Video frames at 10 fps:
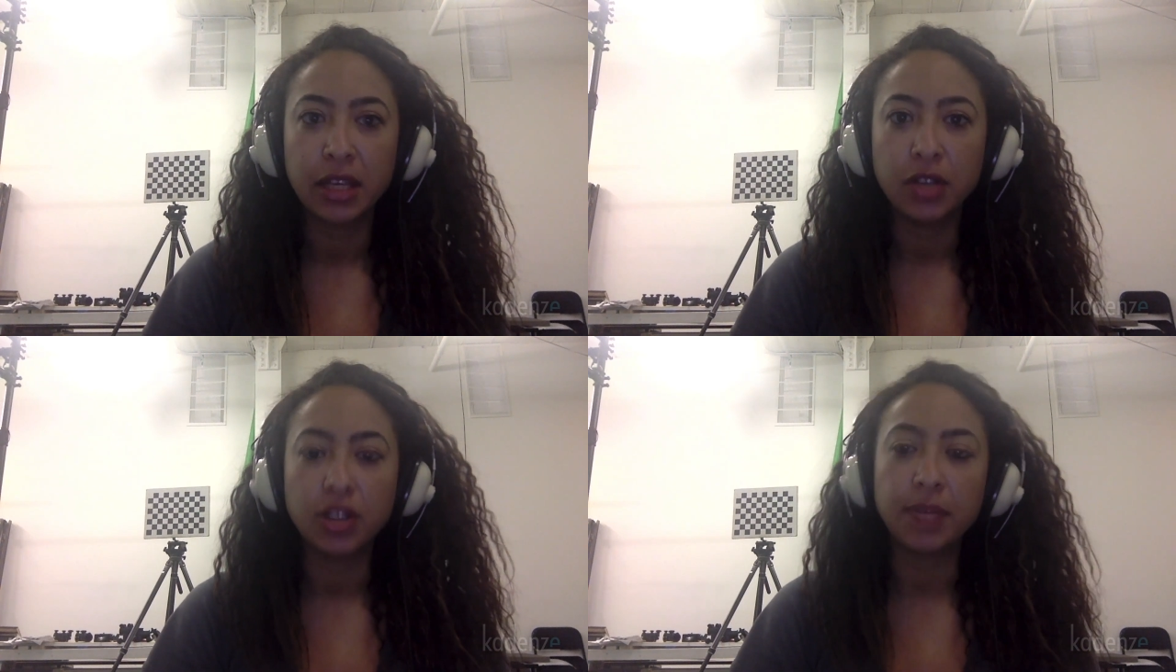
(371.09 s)

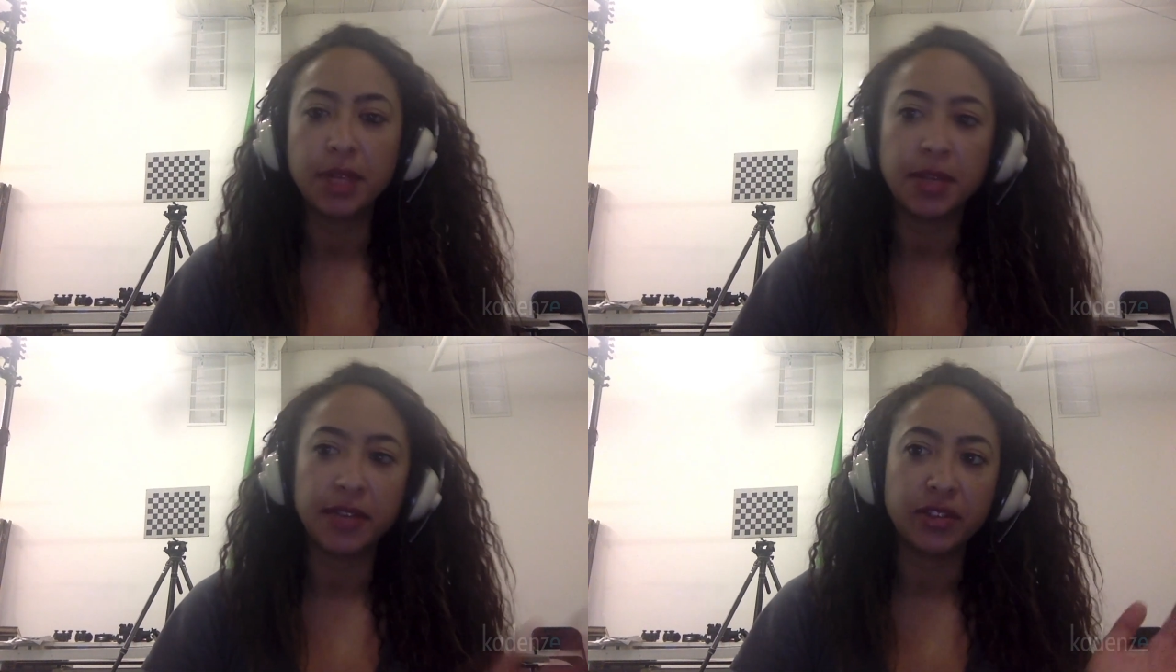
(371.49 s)
you
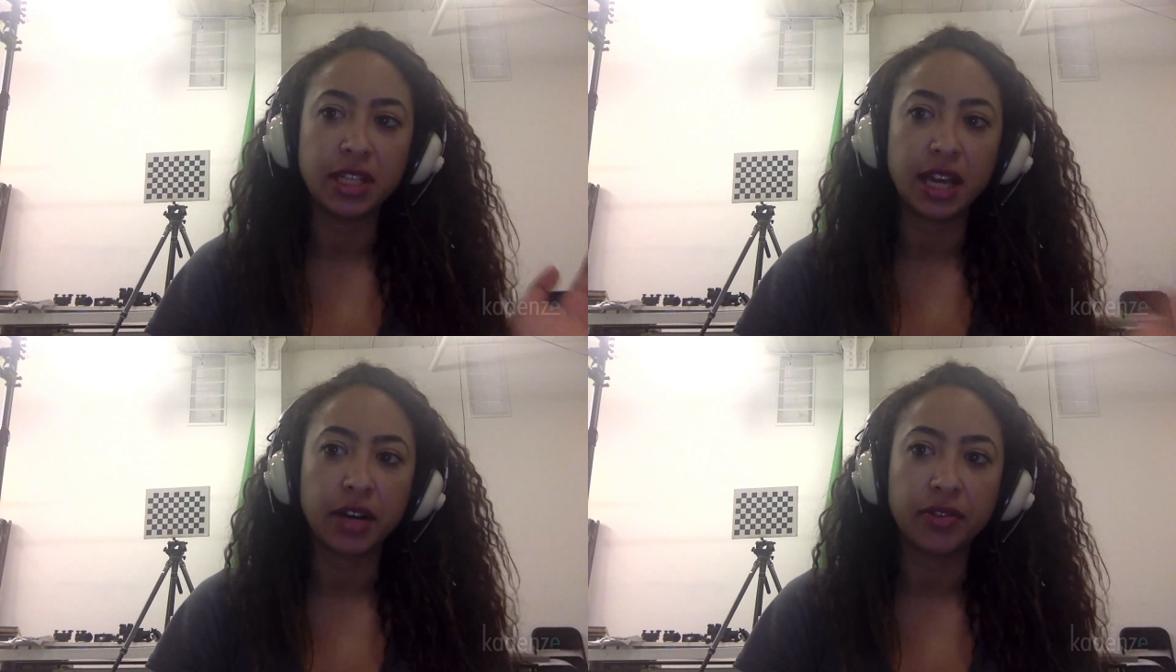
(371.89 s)
sometimes have to
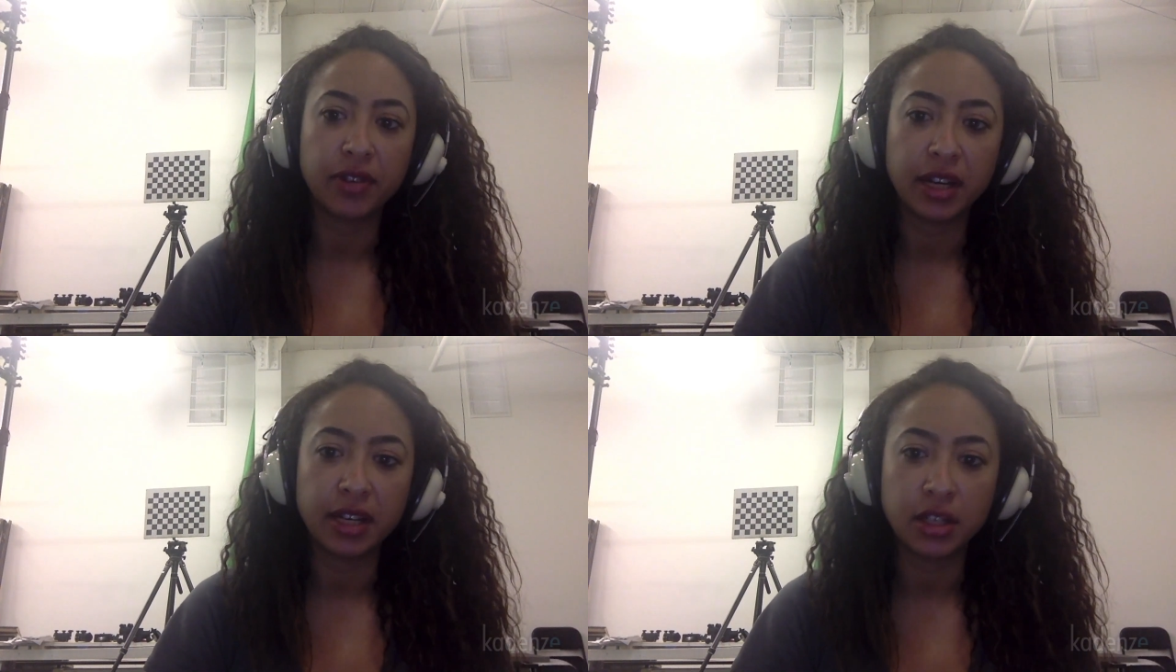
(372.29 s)

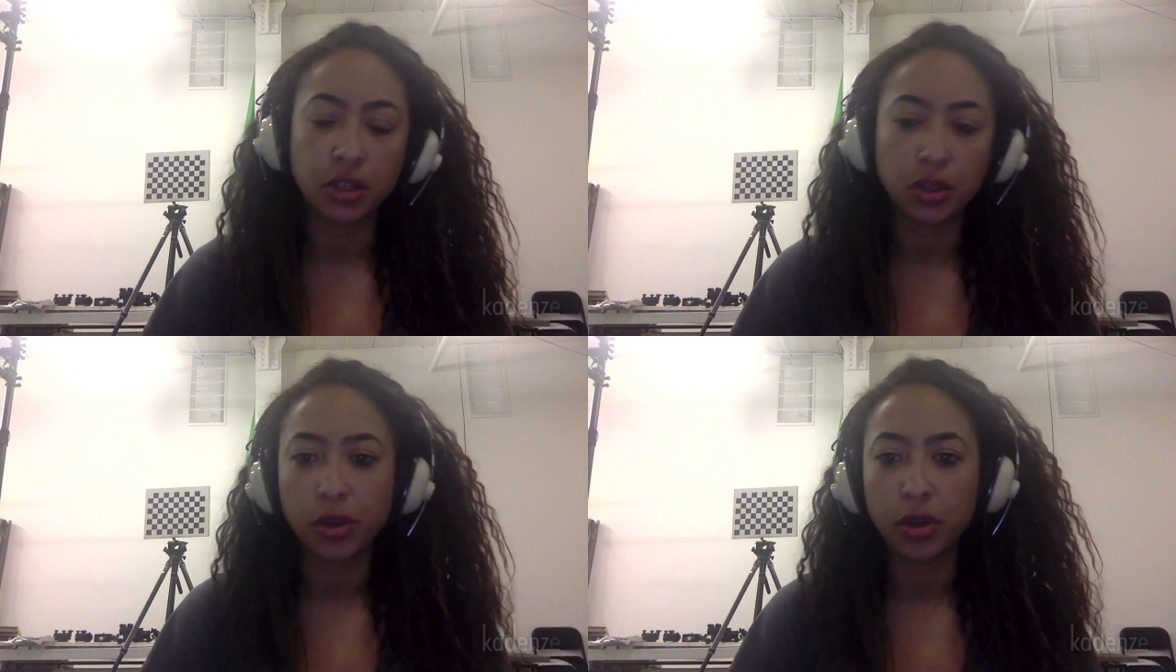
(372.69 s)
sacrifice
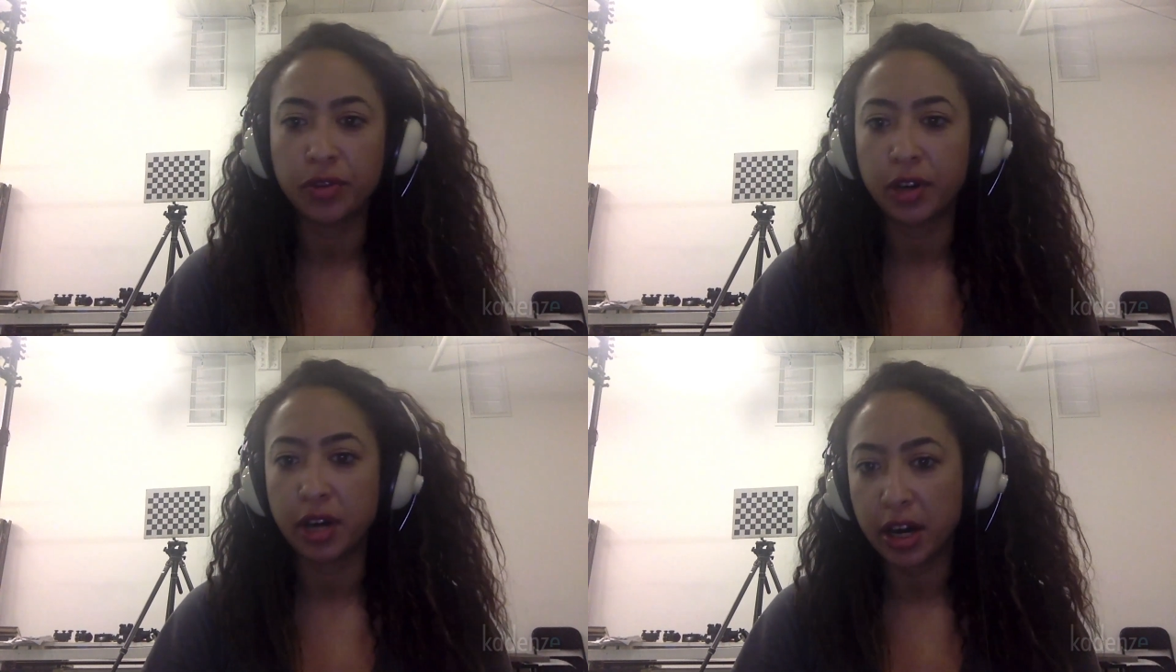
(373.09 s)
control
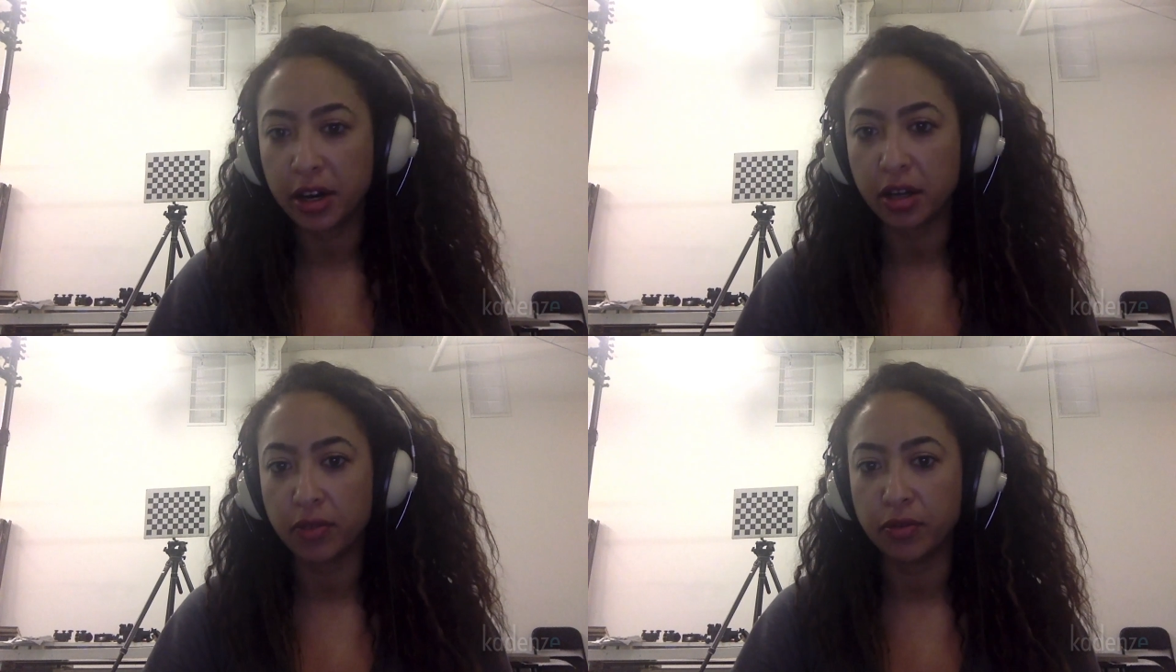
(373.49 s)
over a
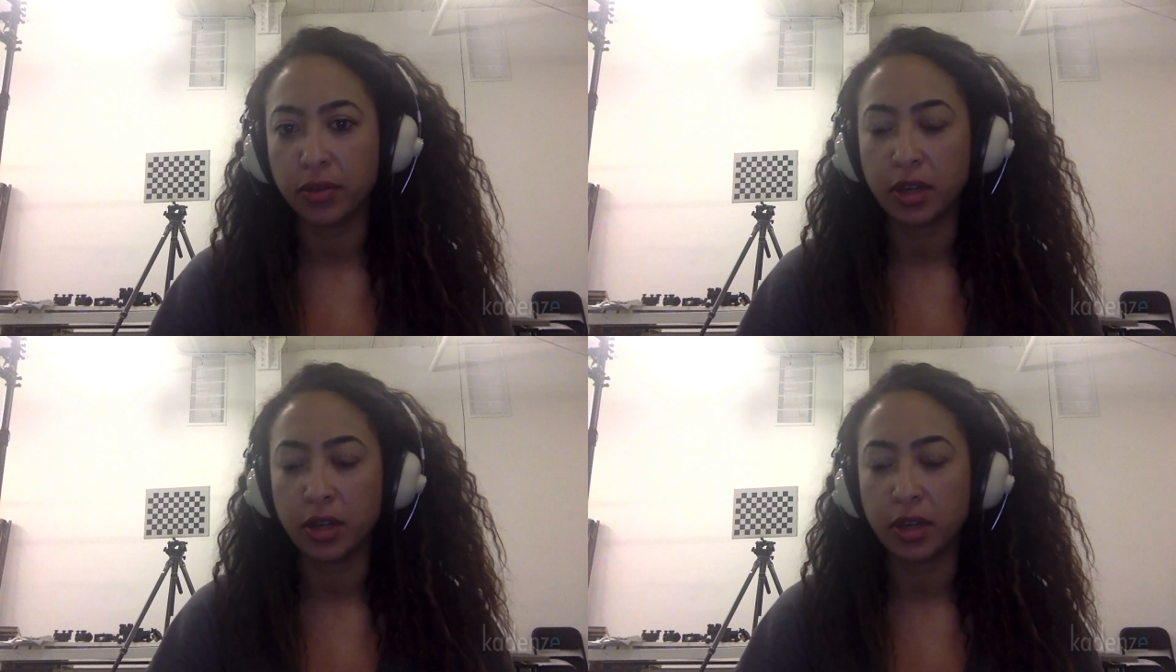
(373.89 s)
narrative